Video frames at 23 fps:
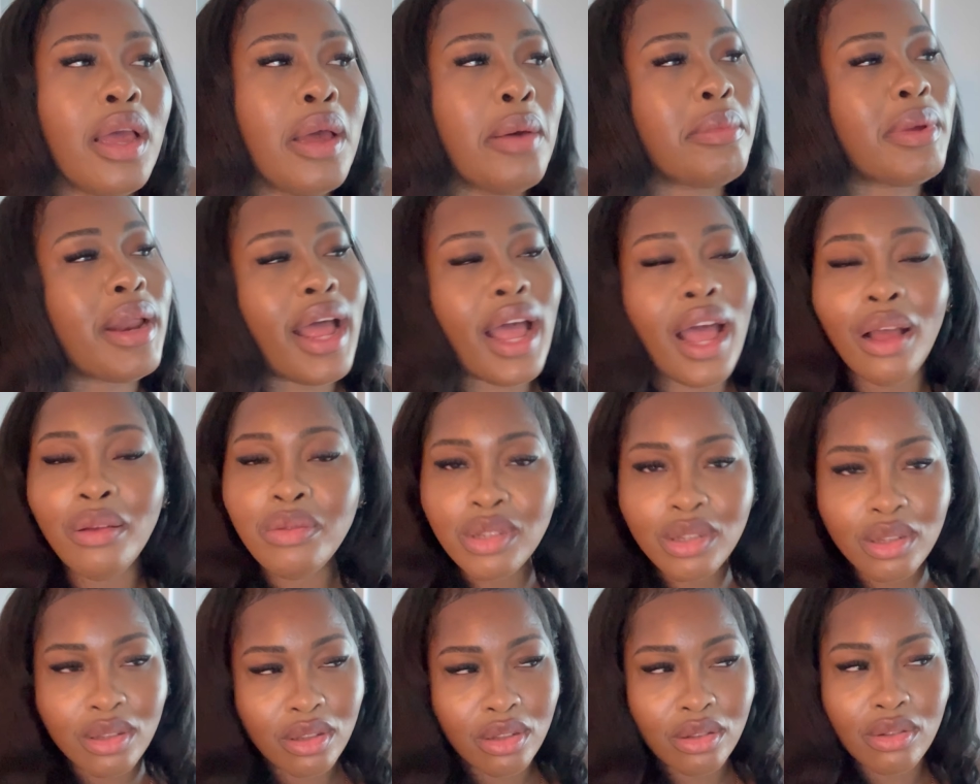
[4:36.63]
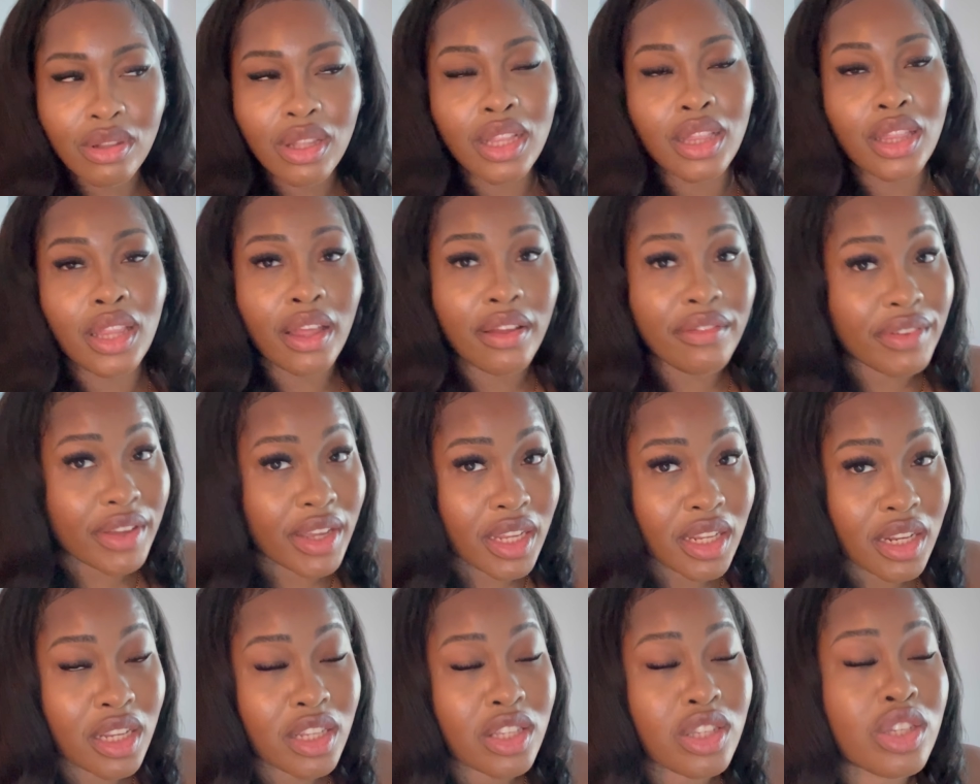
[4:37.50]
But I absolutely love
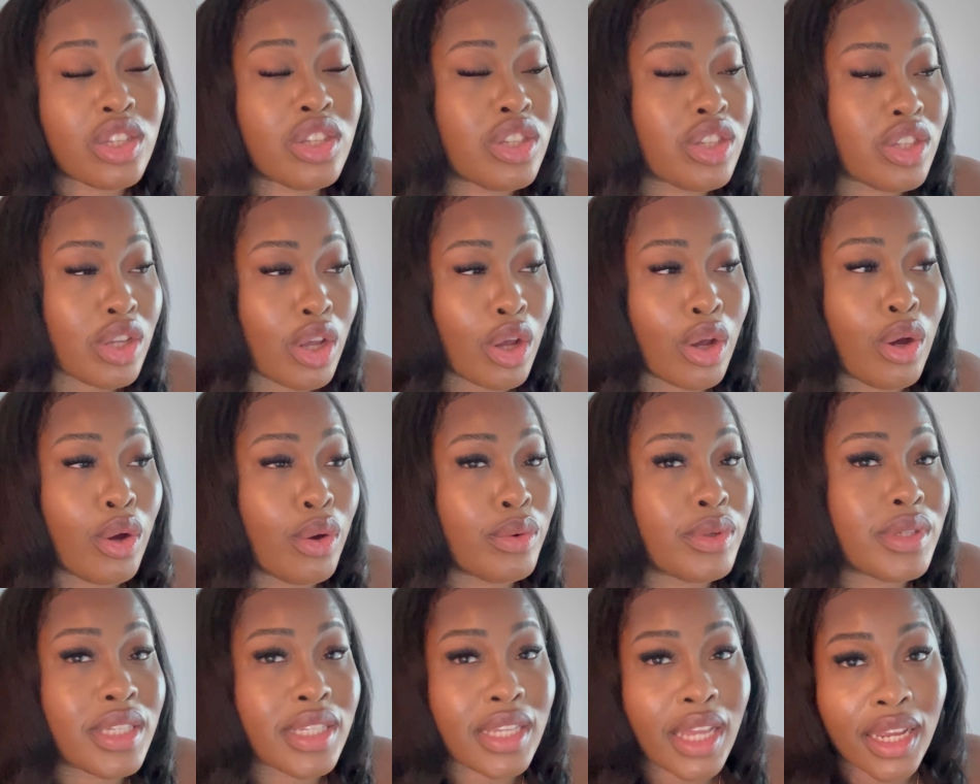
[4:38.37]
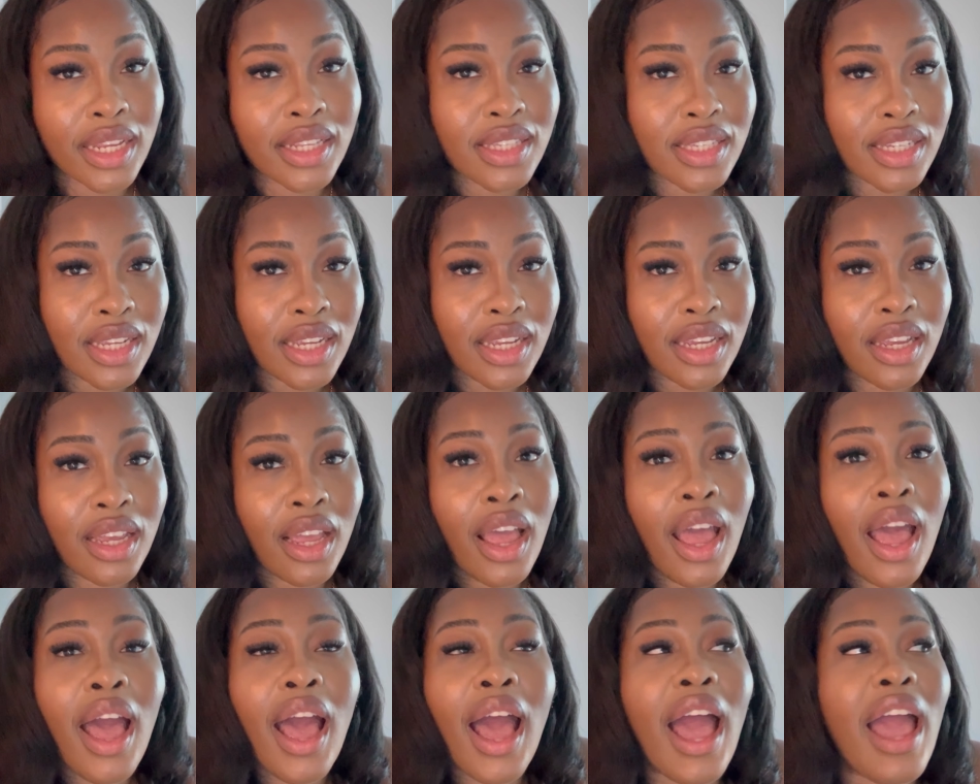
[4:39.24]
it. It's so sexy.
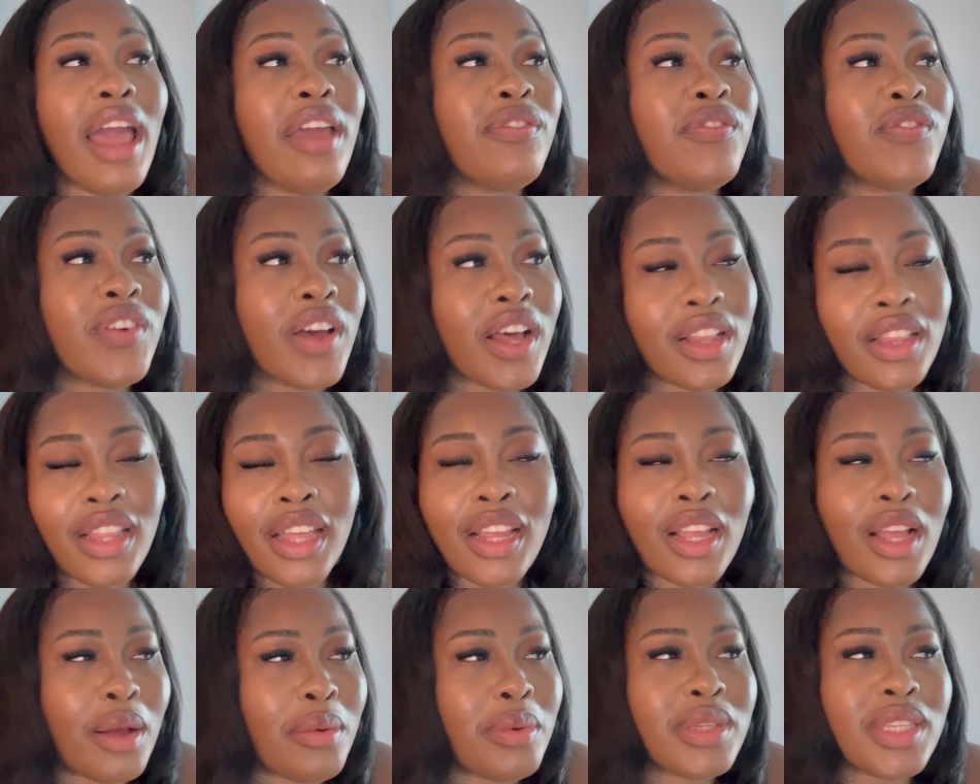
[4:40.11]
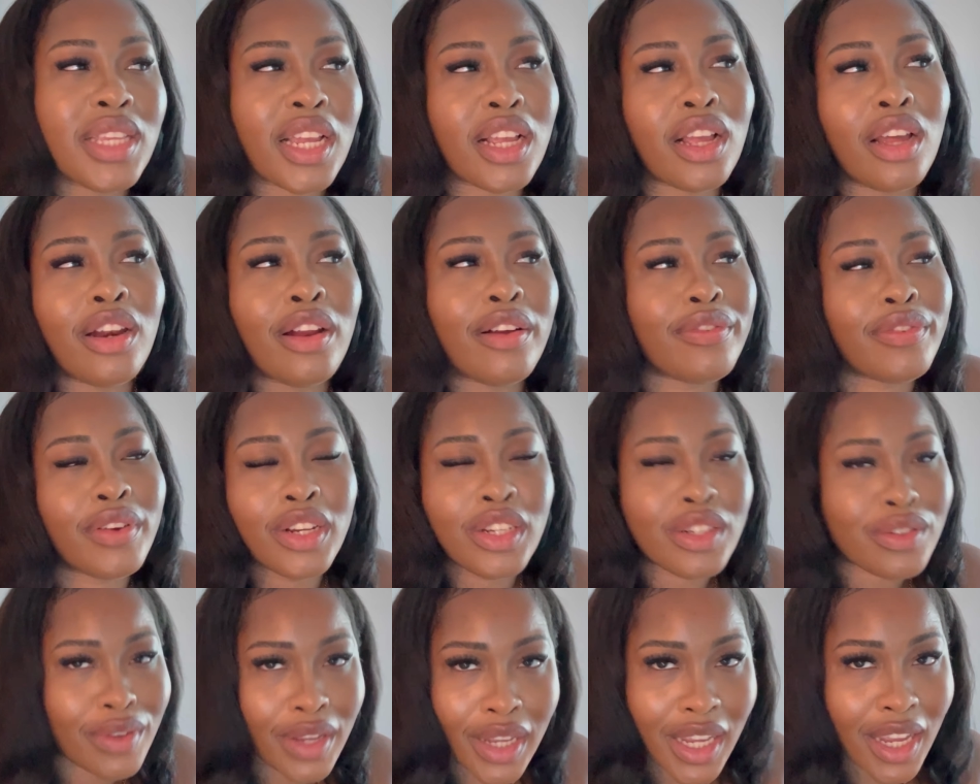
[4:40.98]
I felt like I was like on a
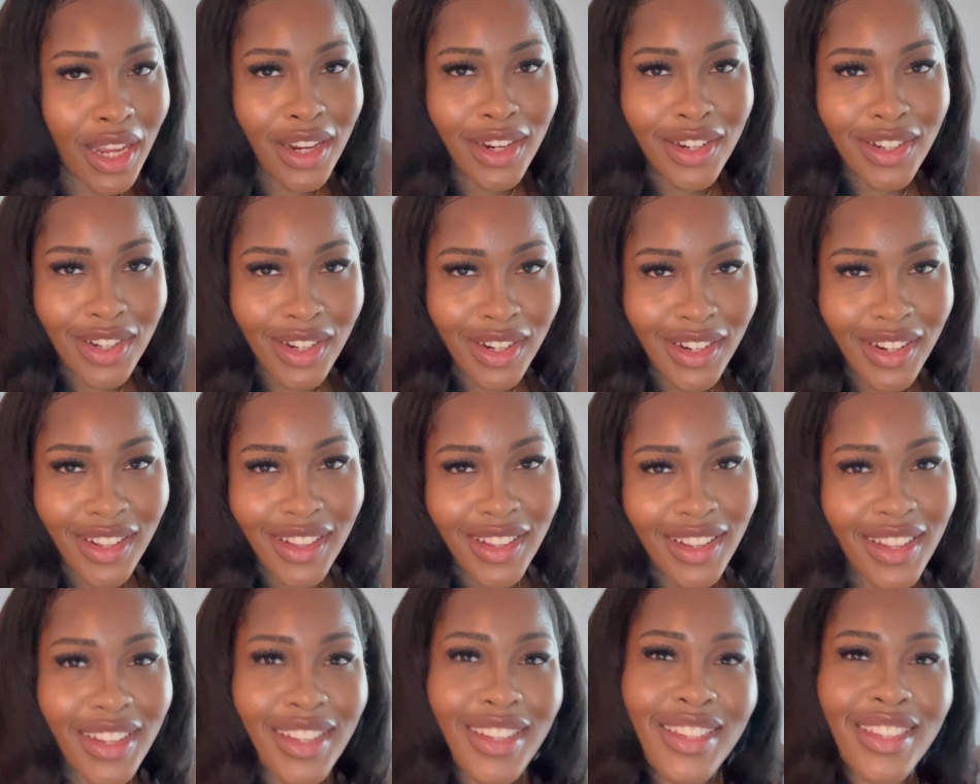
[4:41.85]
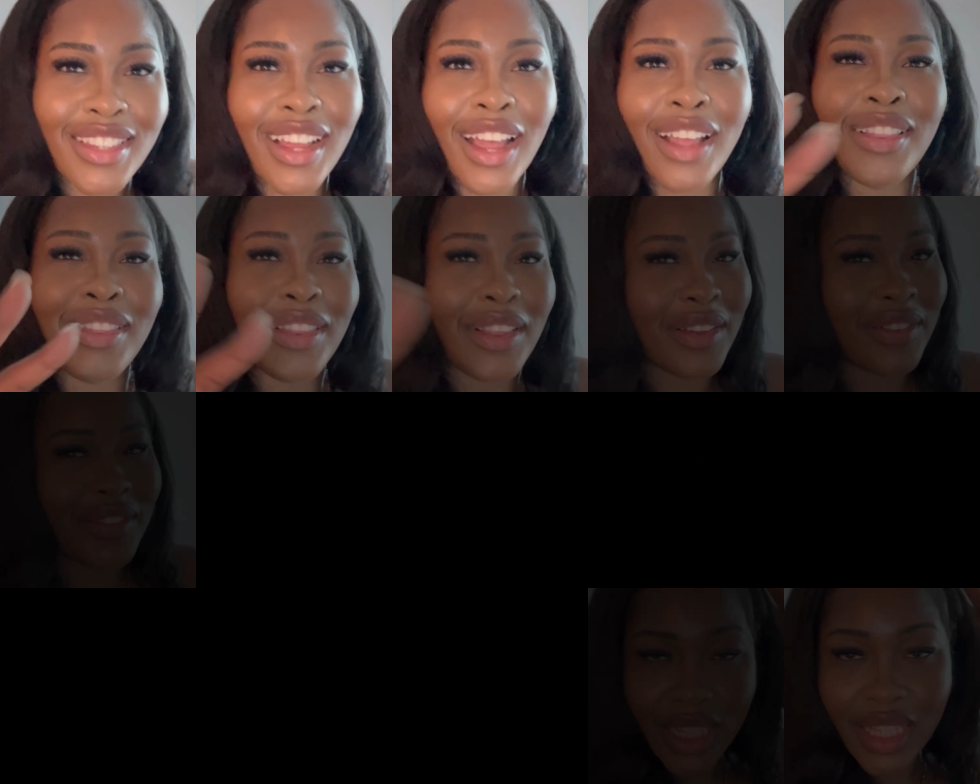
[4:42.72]
French vacation in this. I love
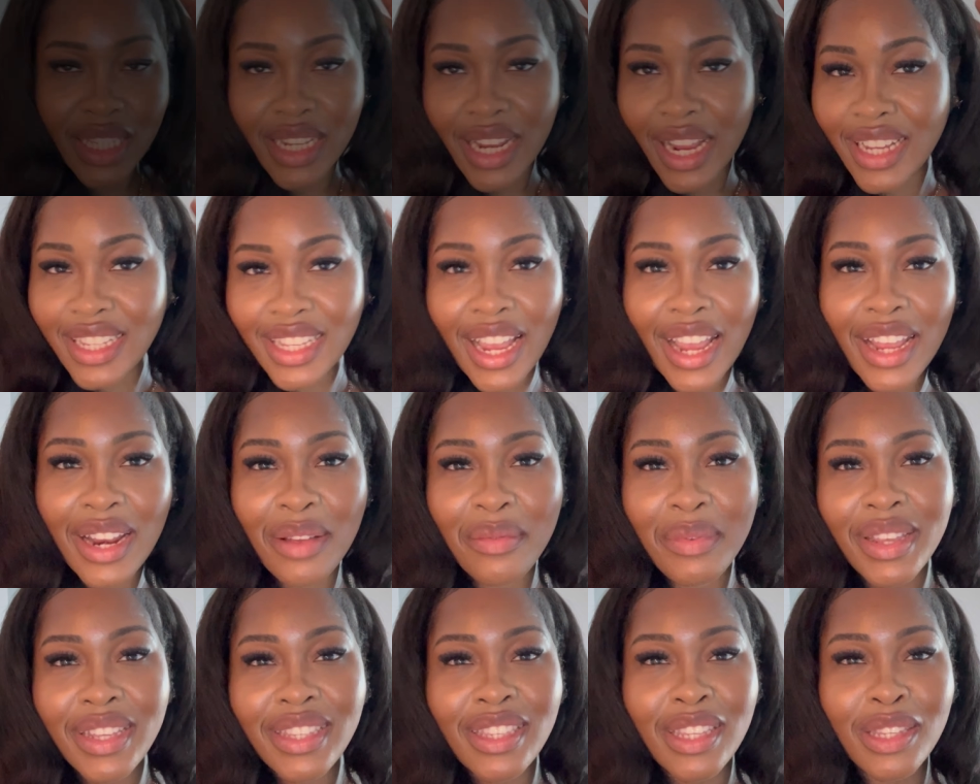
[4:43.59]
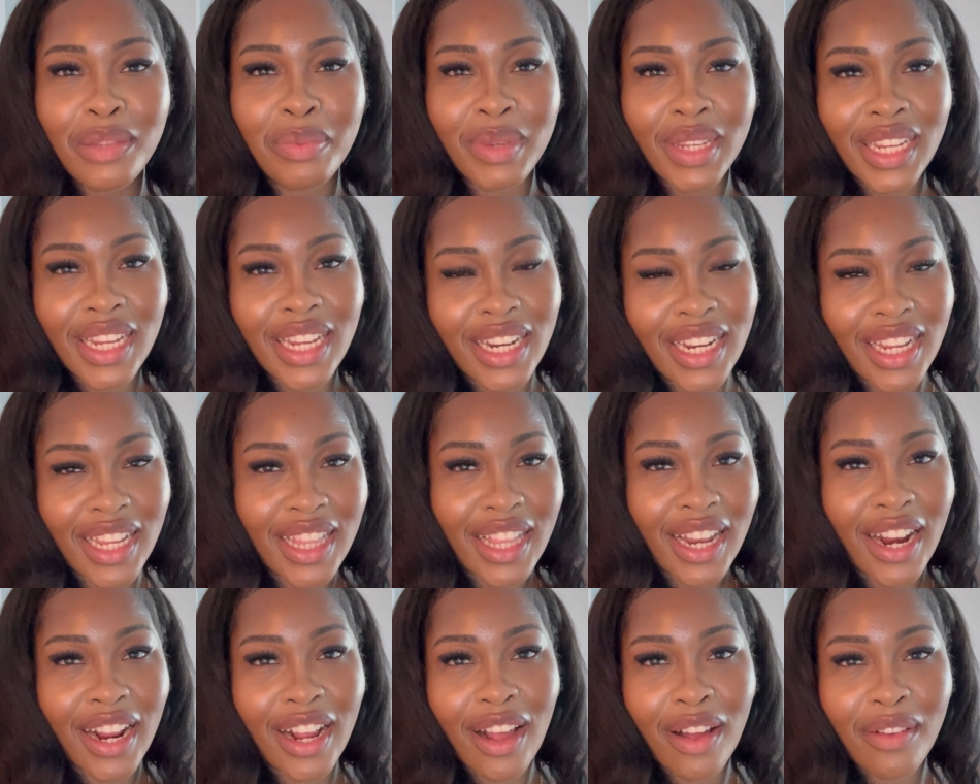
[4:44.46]
it. This next item is this bikini that
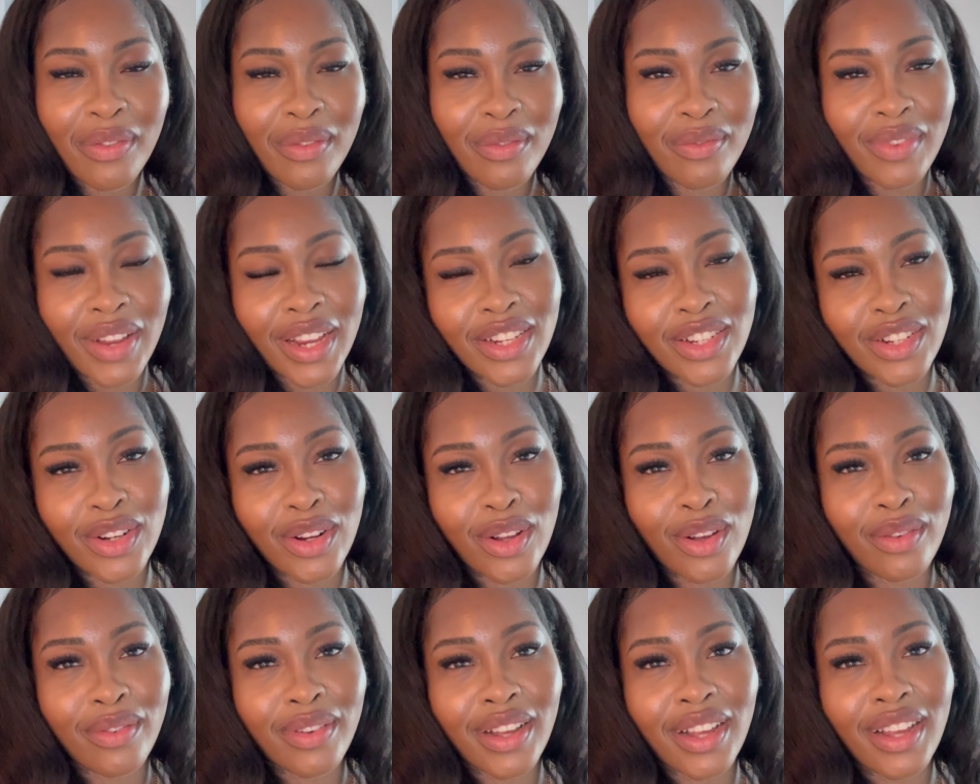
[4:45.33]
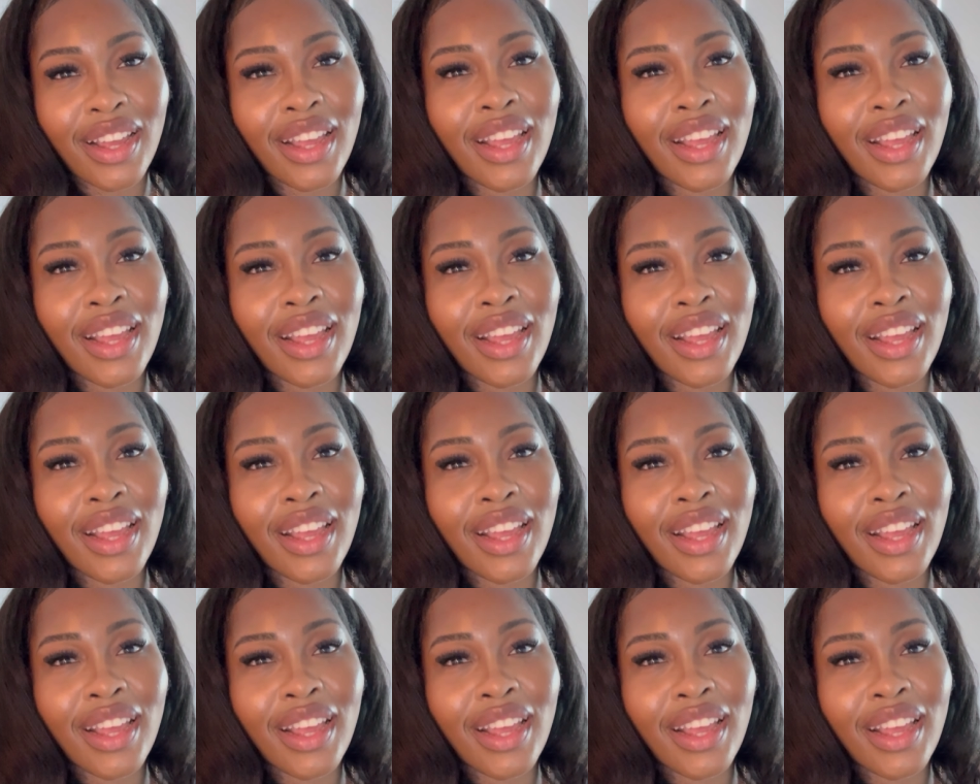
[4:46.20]
I got from Fashion Nova.